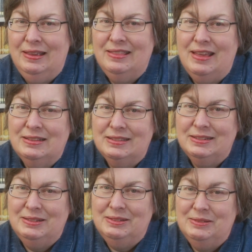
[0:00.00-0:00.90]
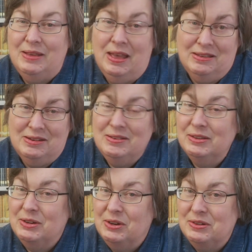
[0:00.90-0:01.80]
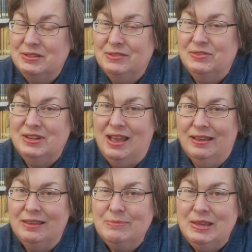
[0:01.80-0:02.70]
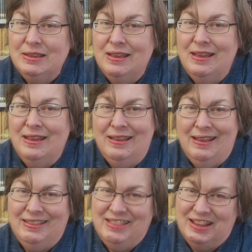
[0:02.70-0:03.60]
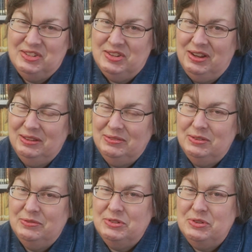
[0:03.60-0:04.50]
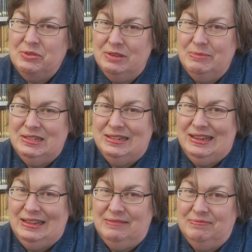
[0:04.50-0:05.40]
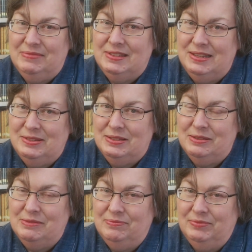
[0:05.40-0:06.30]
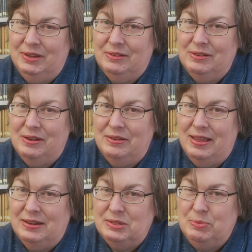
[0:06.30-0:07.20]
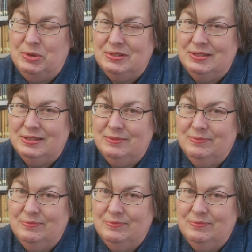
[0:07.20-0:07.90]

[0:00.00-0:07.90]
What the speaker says: Thanks to Heather and Curtis for tagging me, and thanks to all of you for joining me today. See you soon here on Hannah's Books.